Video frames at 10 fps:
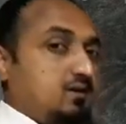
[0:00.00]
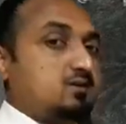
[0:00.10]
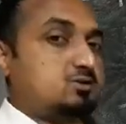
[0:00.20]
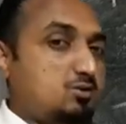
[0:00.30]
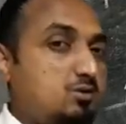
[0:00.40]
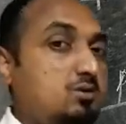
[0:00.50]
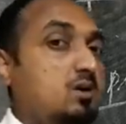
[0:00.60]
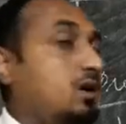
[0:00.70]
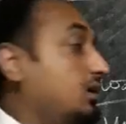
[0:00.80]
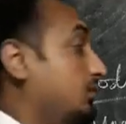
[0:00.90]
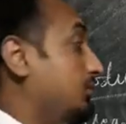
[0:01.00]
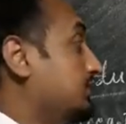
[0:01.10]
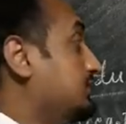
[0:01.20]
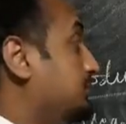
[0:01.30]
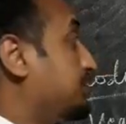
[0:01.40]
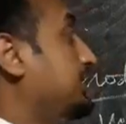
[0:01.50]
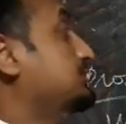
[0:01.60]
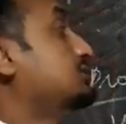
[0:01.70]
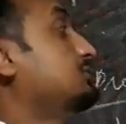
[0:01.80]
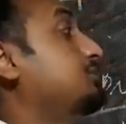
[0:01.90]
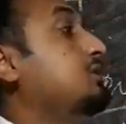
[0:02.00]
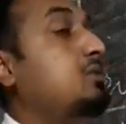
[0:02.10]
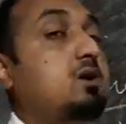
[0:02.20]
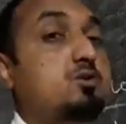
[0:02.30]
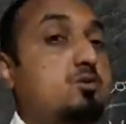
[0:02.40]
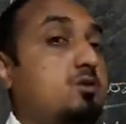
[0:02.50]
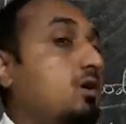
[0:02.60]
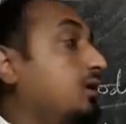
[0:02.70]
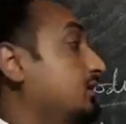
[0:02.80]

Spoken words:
So what the producer B will do?